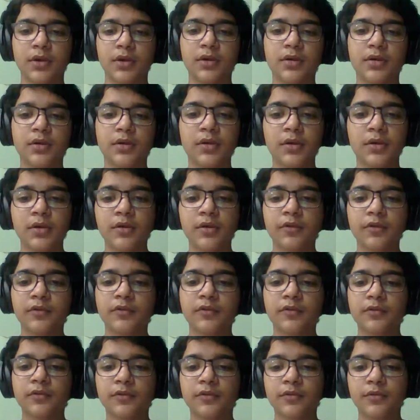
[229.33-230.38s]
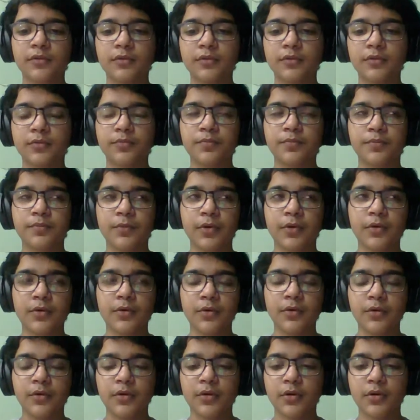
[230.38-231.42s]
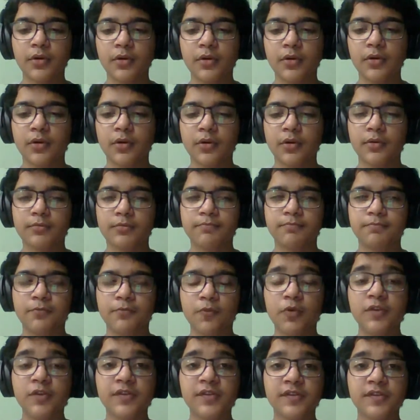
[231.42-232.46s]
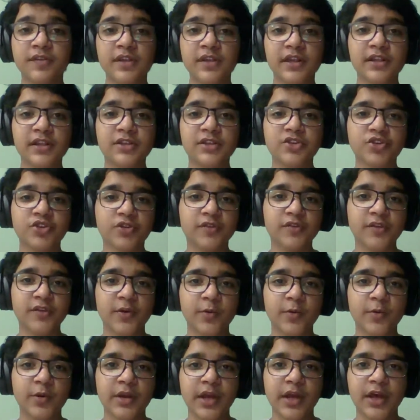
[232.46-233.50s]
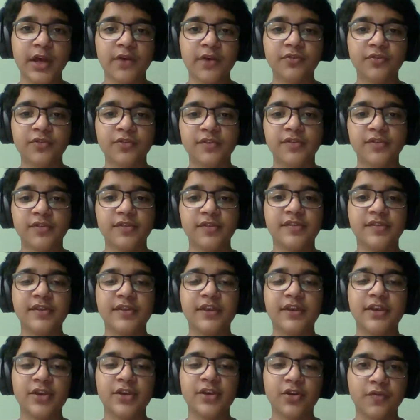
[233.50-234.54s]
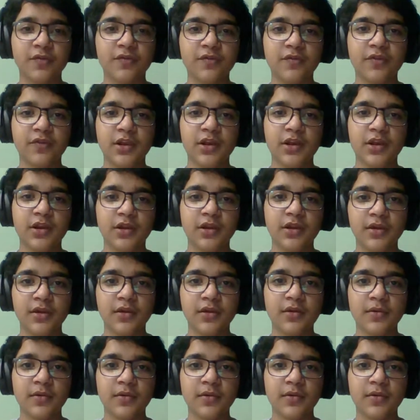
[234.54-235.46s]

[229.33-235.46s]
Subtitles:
Okay. So, what skills should someone have to succeed in your field?